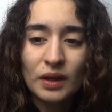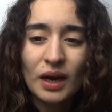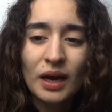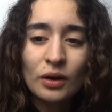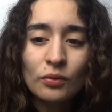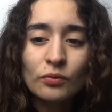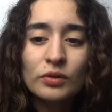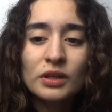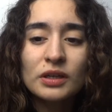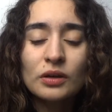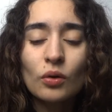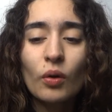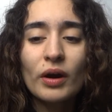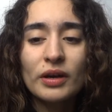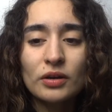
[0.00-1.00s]
I don't really
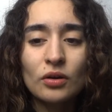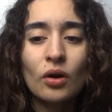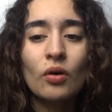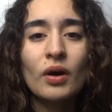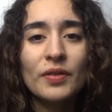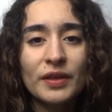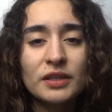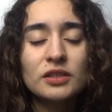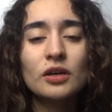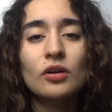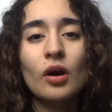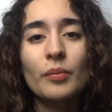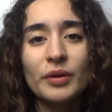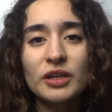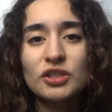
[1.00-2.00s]
quite know, I think it's like a
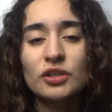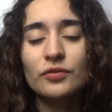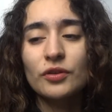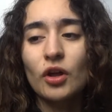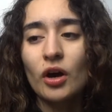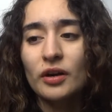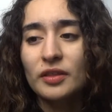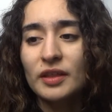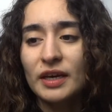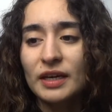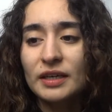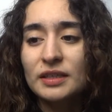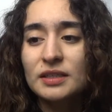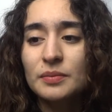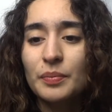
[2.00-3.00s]
combination of a lot of things,